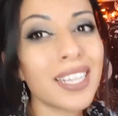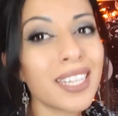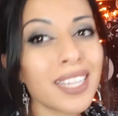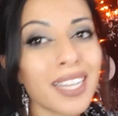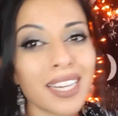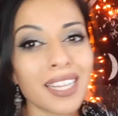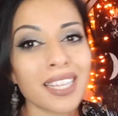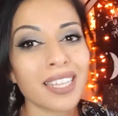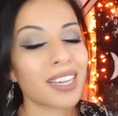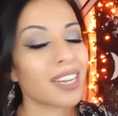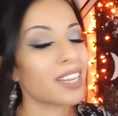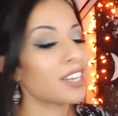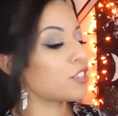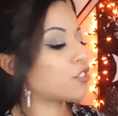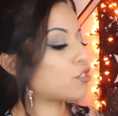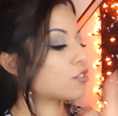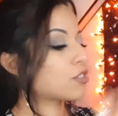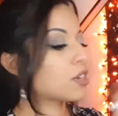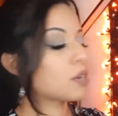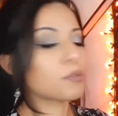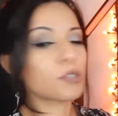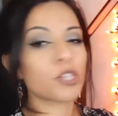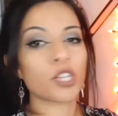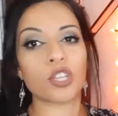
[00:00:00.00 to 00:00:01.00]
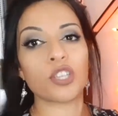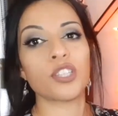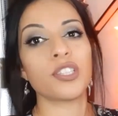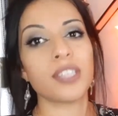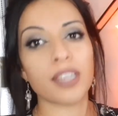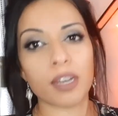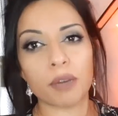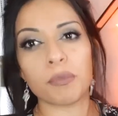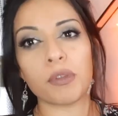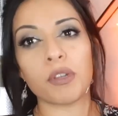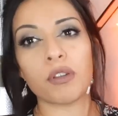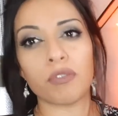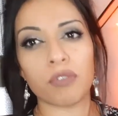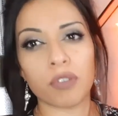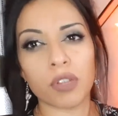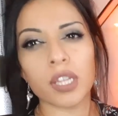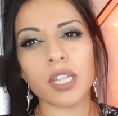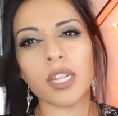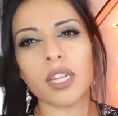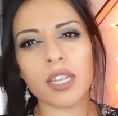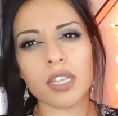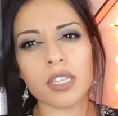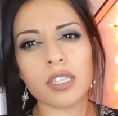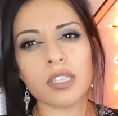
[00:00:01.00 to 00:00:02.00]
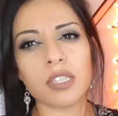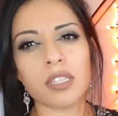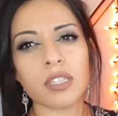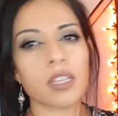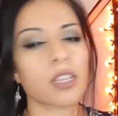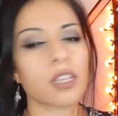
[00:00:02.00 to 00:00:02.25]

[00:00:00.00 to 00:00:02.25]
need any kind of description. You see how beautiful it is.